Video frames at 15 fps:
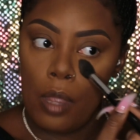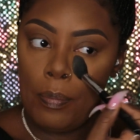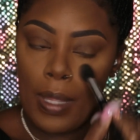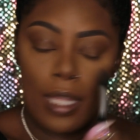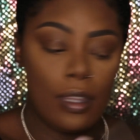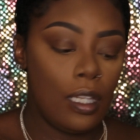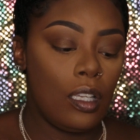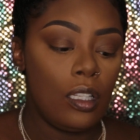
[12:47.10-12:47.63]

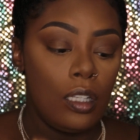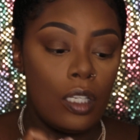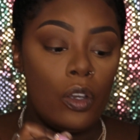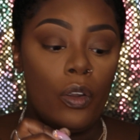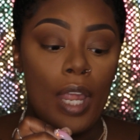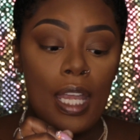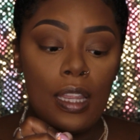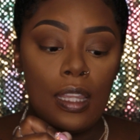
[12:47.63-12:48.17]
But the
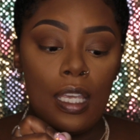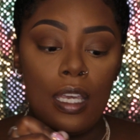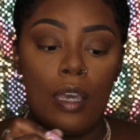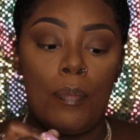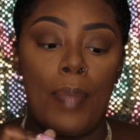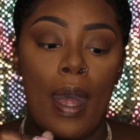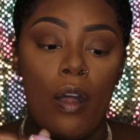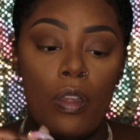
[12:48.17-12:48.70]
great thing
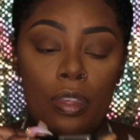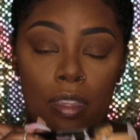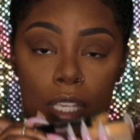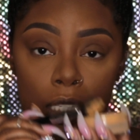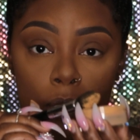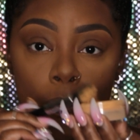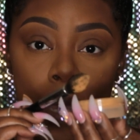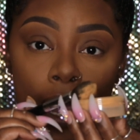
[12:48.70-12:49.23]
about
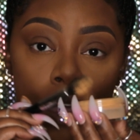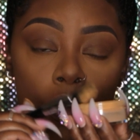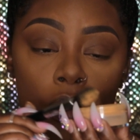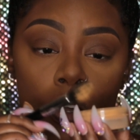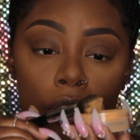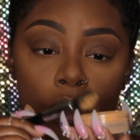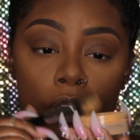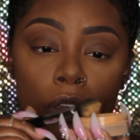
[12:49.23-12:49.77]
this
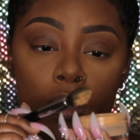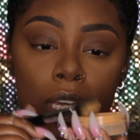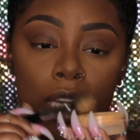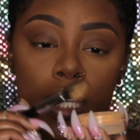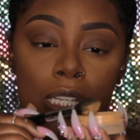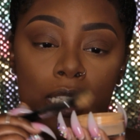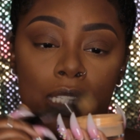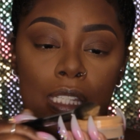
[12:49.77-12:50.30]
powder, though,
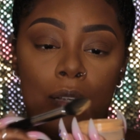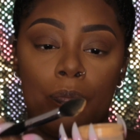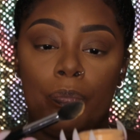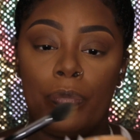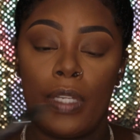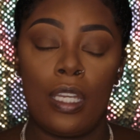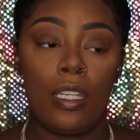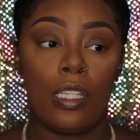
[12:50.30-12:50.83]
is
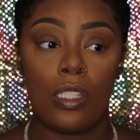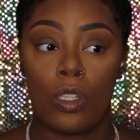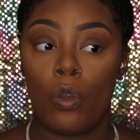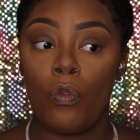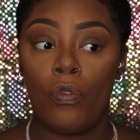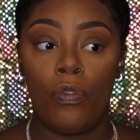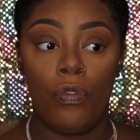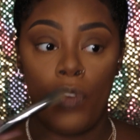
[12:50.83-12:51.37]
it is
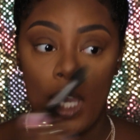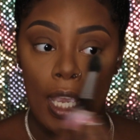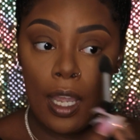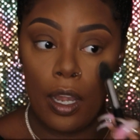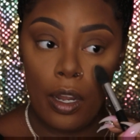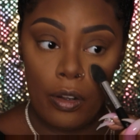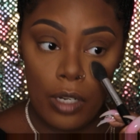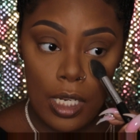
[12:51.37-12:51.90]

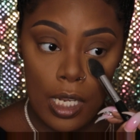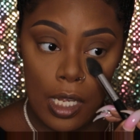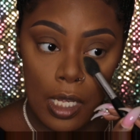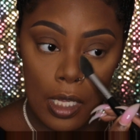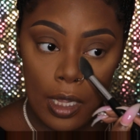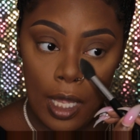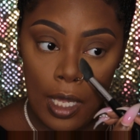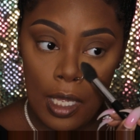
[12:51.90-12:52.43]
very,
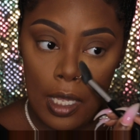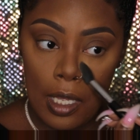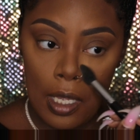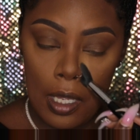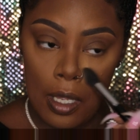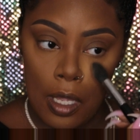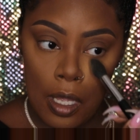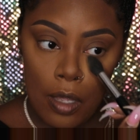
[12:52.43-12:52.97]
like,
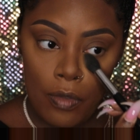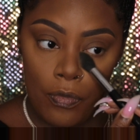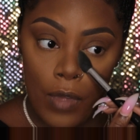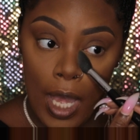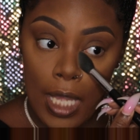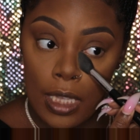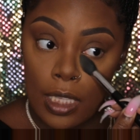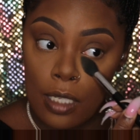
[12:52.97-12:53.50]

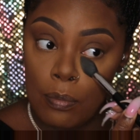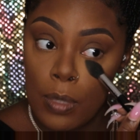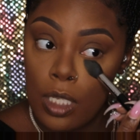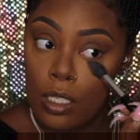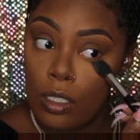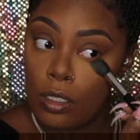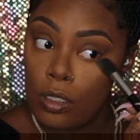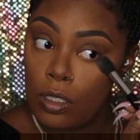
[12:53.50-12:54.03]
finely
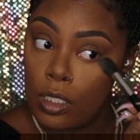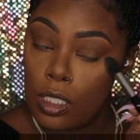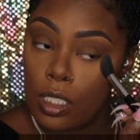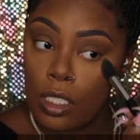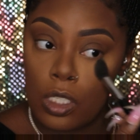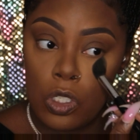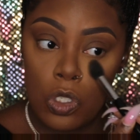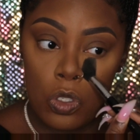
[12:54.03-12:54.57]
milled,
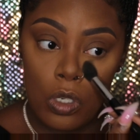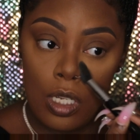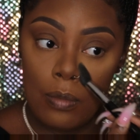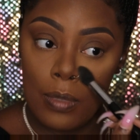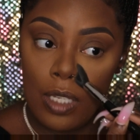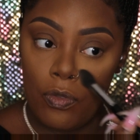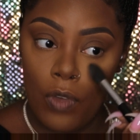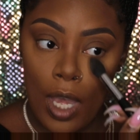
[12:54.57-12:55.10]

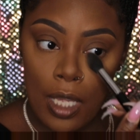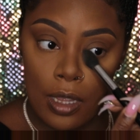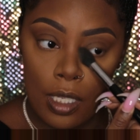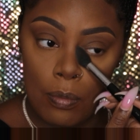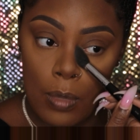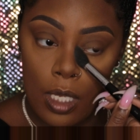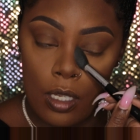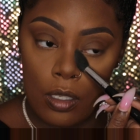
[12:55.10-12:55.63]
extremely finely
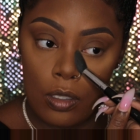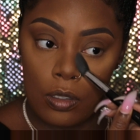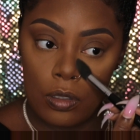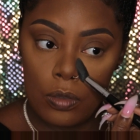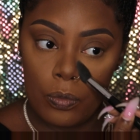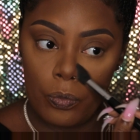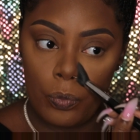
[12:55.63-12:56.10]
milled,